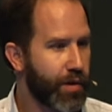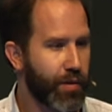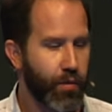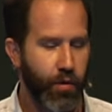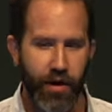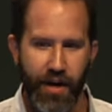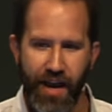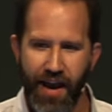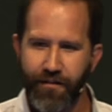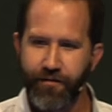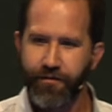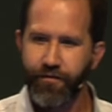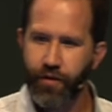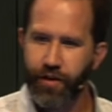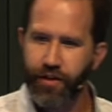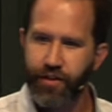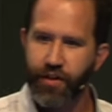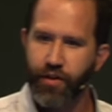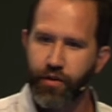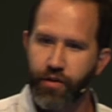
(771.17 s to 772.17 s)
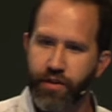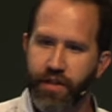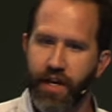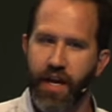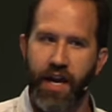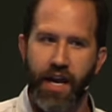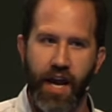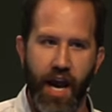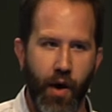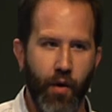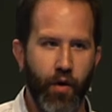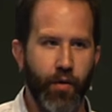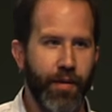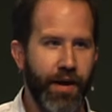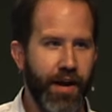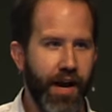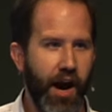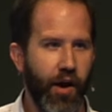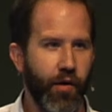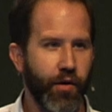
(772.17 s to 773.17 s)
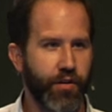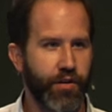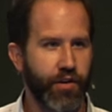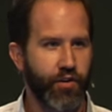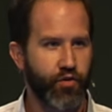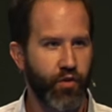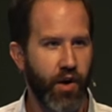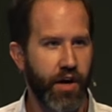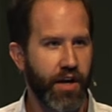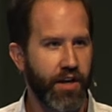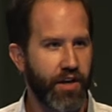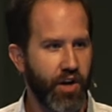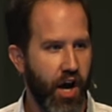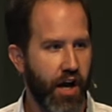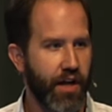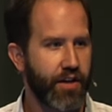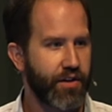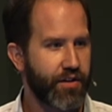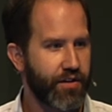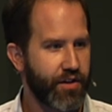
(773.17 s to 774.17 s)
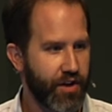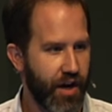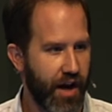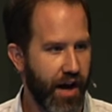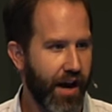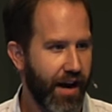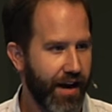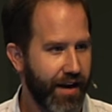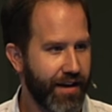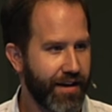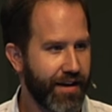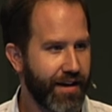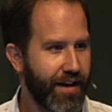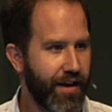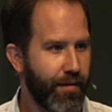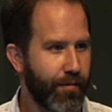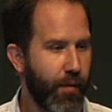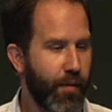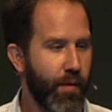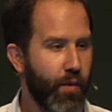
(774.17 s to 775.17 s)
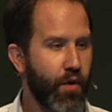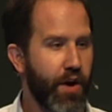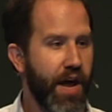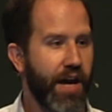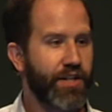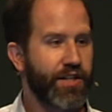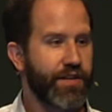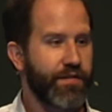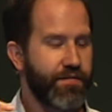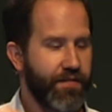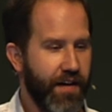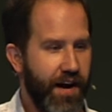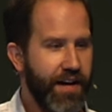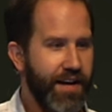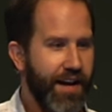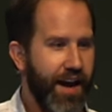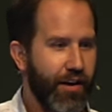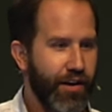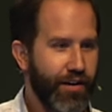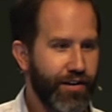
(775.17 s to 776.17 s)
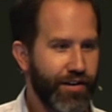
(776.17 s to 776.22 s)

We work every single day, hour by hour, to try to not die, but we won't actually find out